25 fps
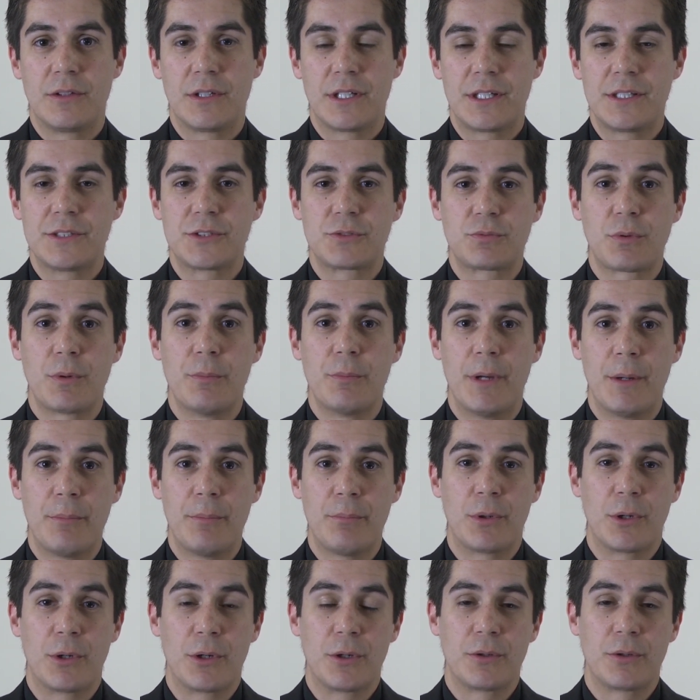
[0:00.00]
let us
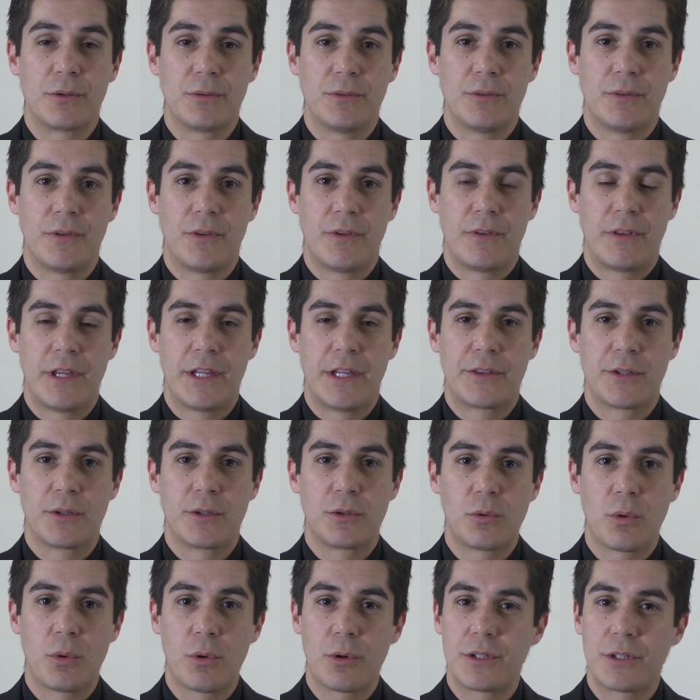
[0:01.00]
remember that
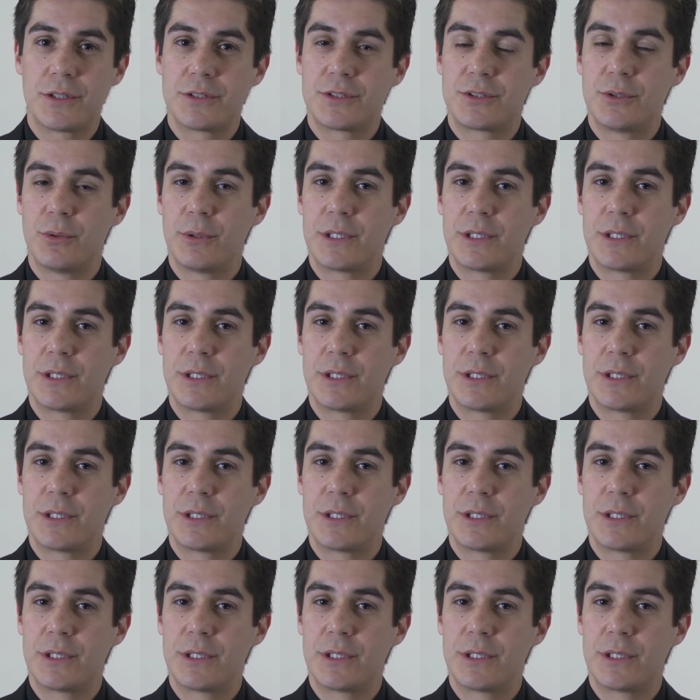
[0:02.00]
the Lord is